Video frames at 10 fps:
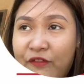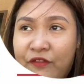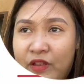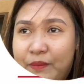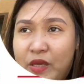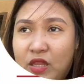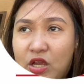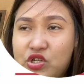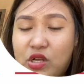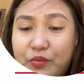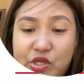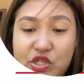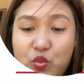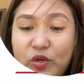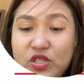Philippine National
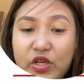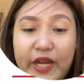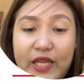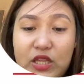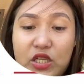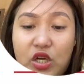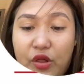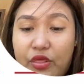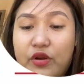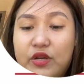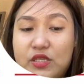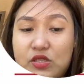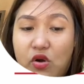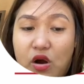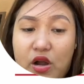Police was created under this
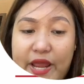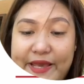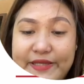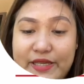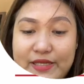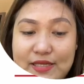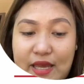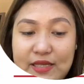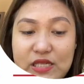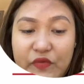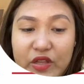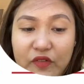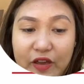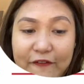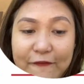law, RA
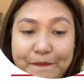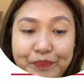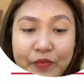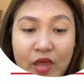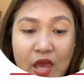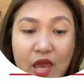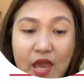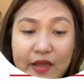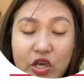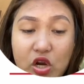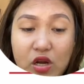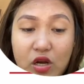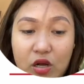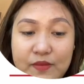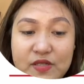6975. And here
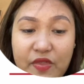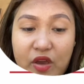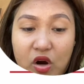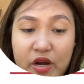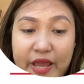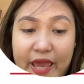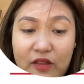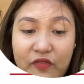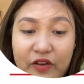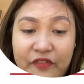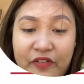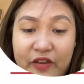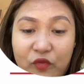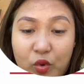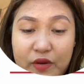comes the RA
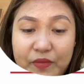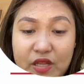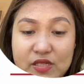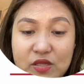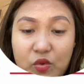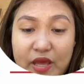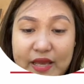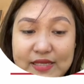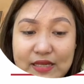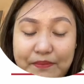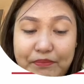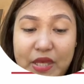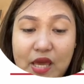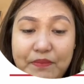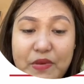8551. It is known as the
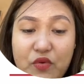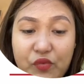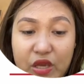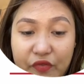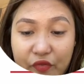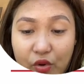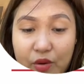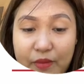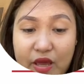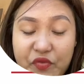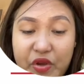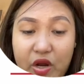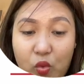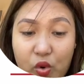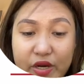PNP Reform and
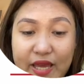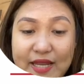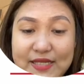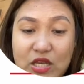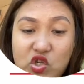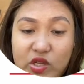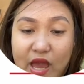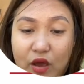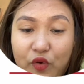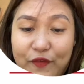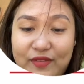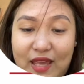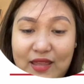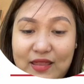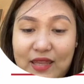Reorganization Act of
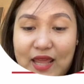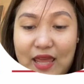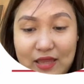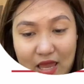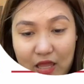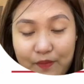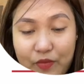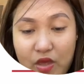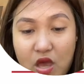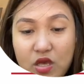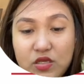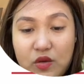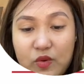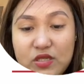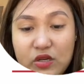1998. So
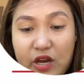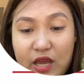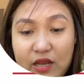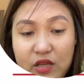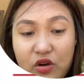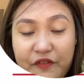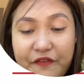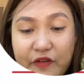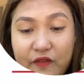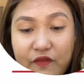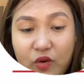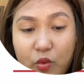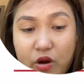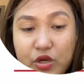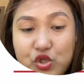it was created on
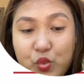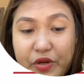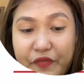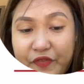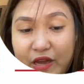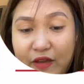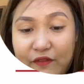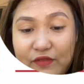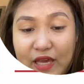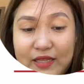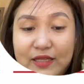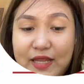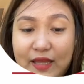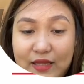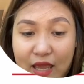February 25,
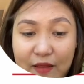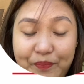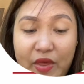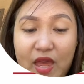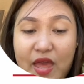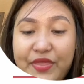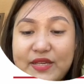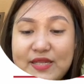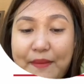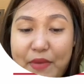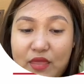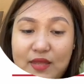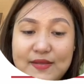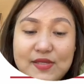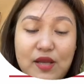1998, and this
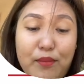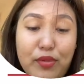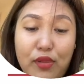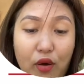amended some